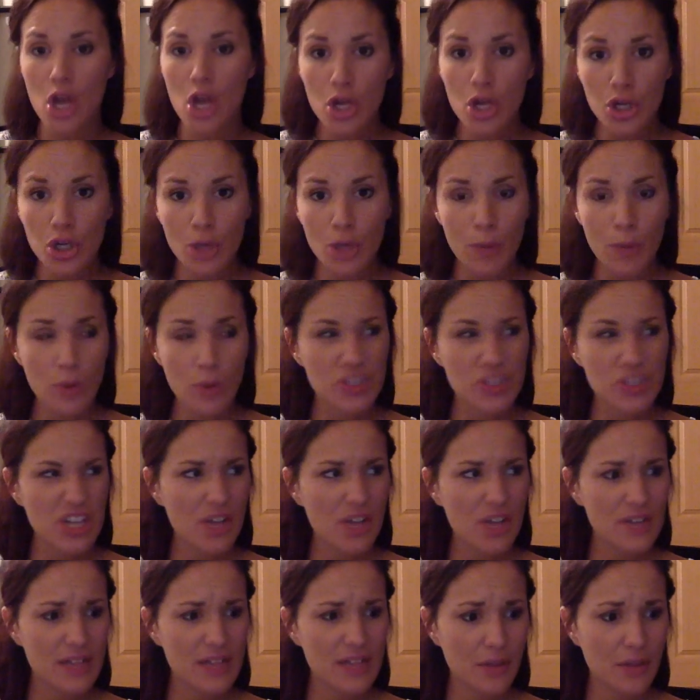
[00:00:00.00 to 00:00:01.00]
You're posting all
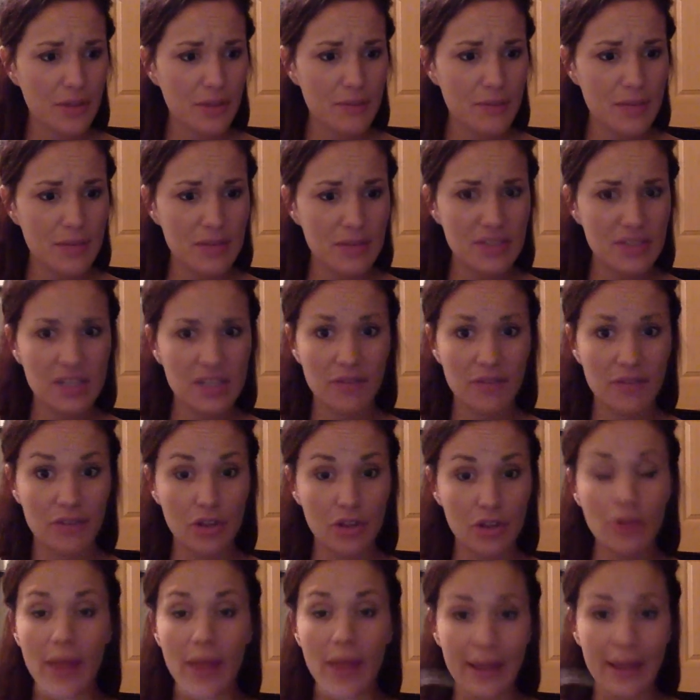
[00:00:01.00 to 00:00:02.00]
this healthy meal stuff and
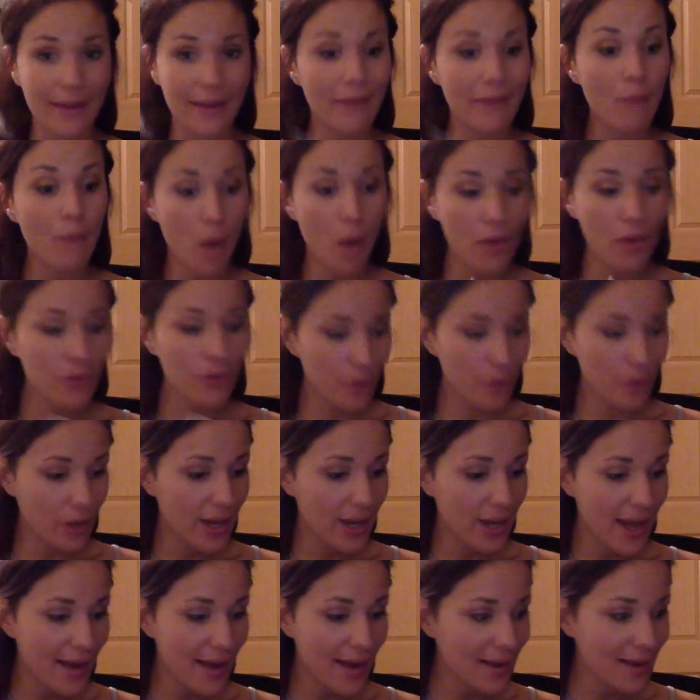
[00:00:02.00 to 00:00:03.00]
they're like, while they're
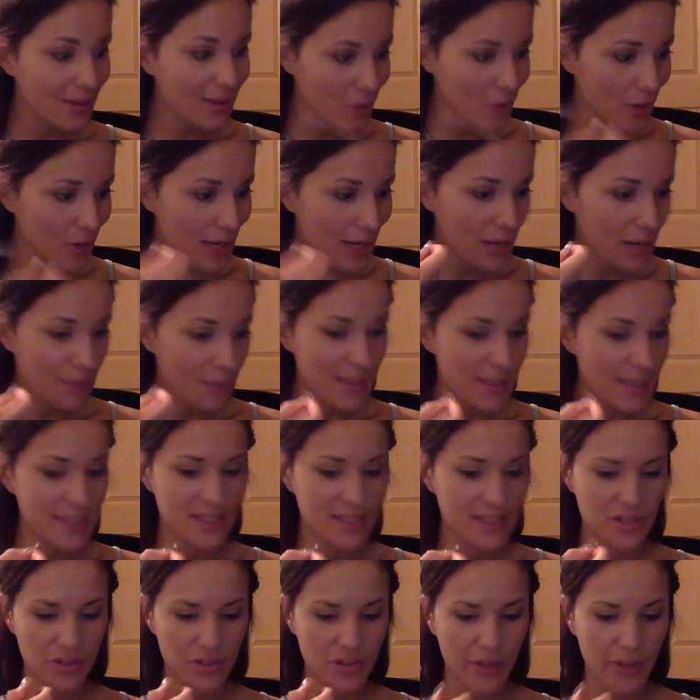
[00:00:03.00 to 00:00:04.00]
looking at it, they're eating pizza
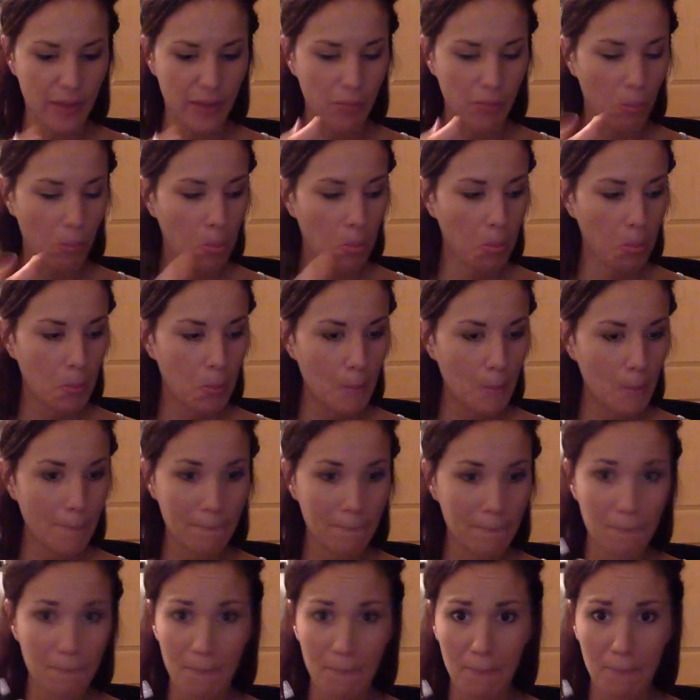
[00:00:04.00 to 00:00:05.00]
and they're like,
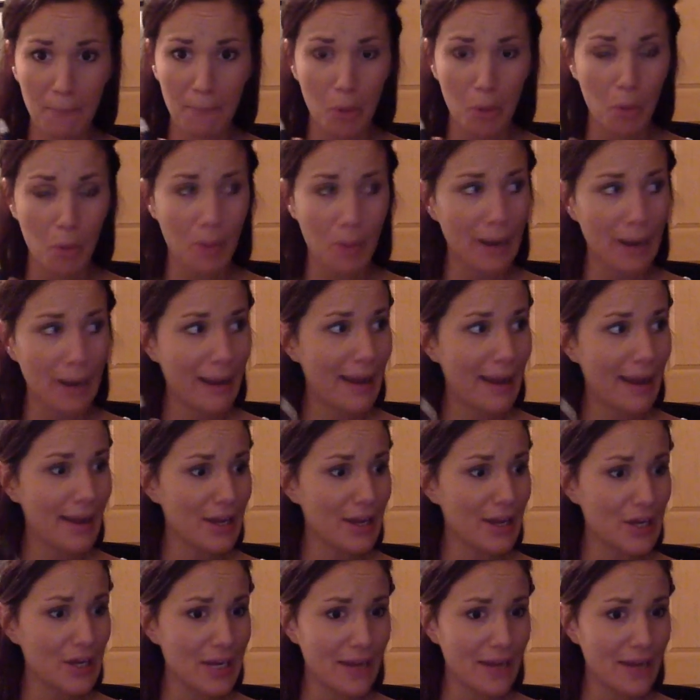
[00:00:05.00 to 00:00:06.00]
oh my God, I
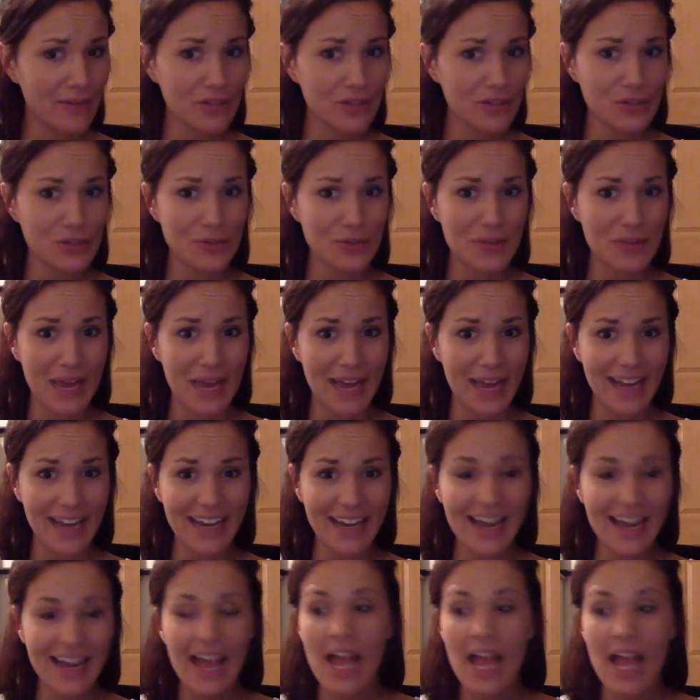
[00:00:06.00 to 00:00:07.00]
could never do that.
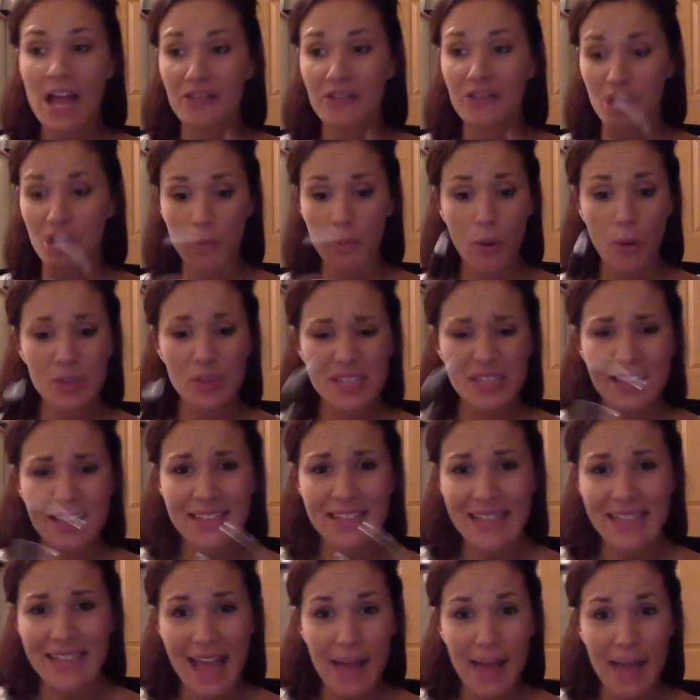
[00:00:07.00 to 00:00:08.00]
You're posting
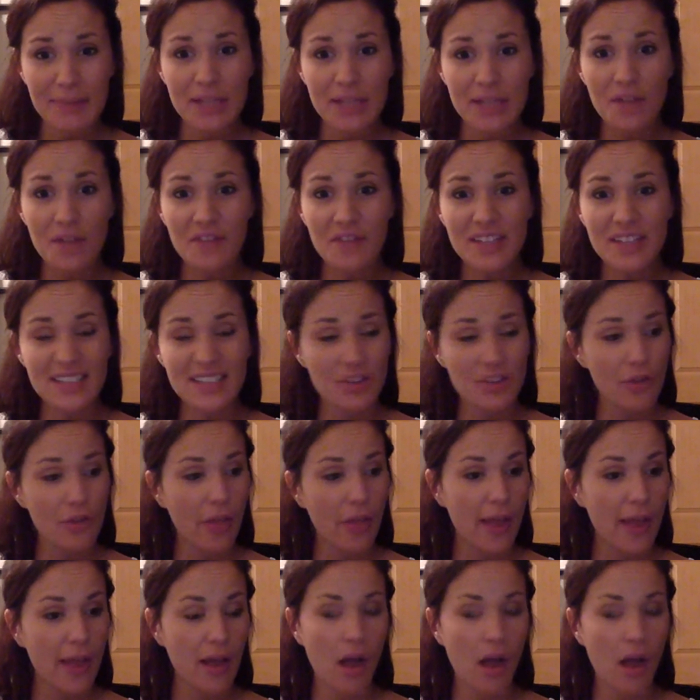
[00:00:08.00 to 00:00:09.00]
these ab selfies and they're
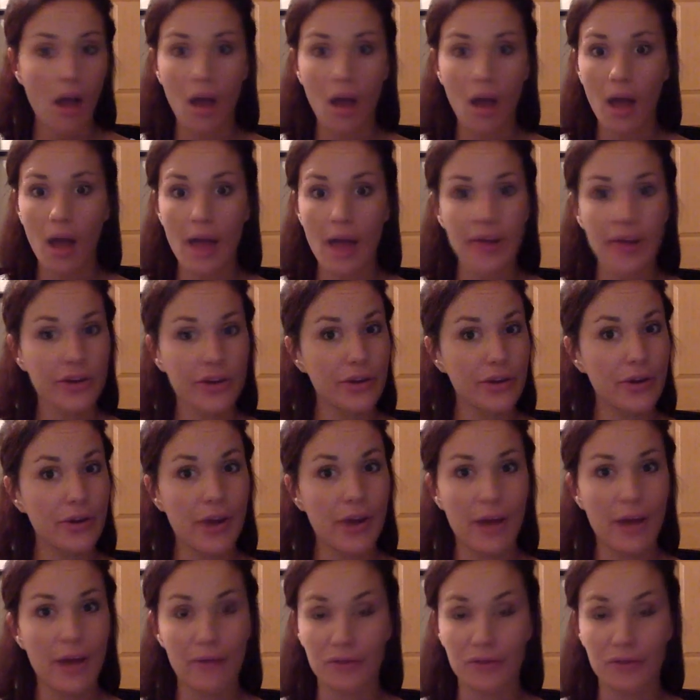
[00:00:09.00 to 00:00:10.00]
like, I could
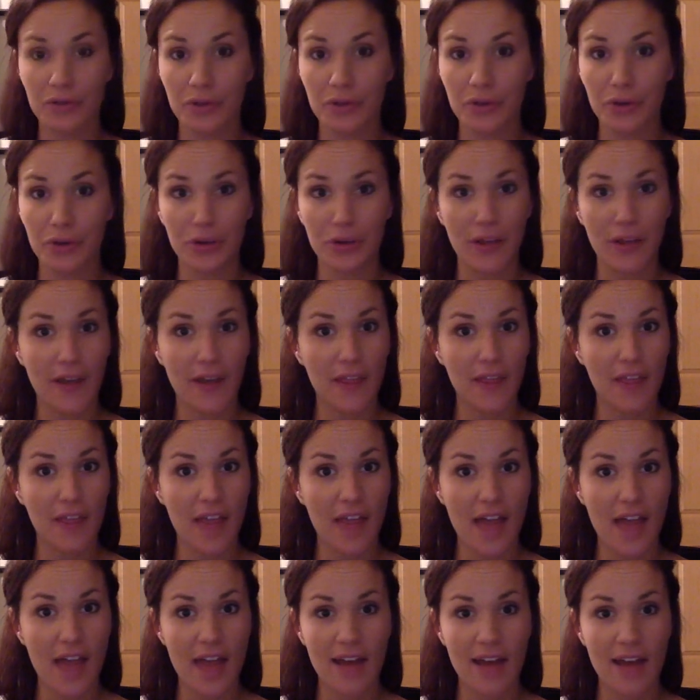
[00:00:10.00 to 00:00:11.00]
never look like
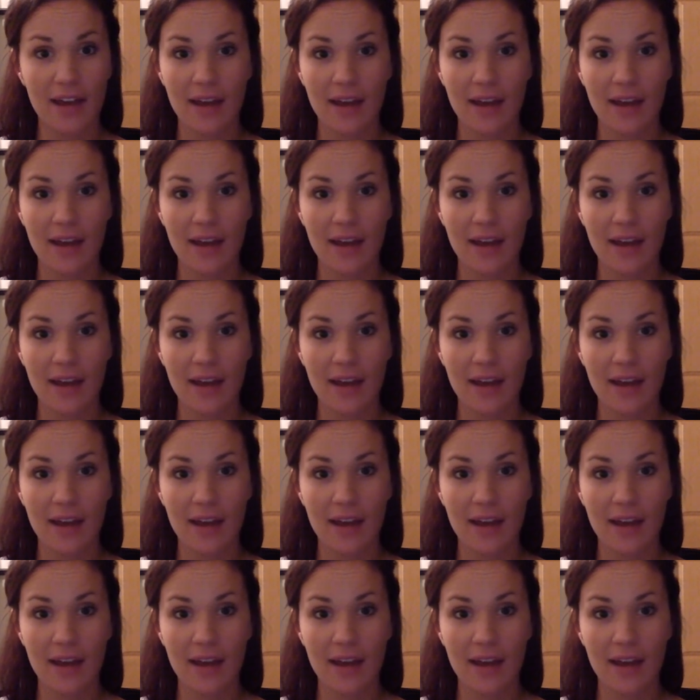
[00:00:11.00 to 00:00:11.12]
that.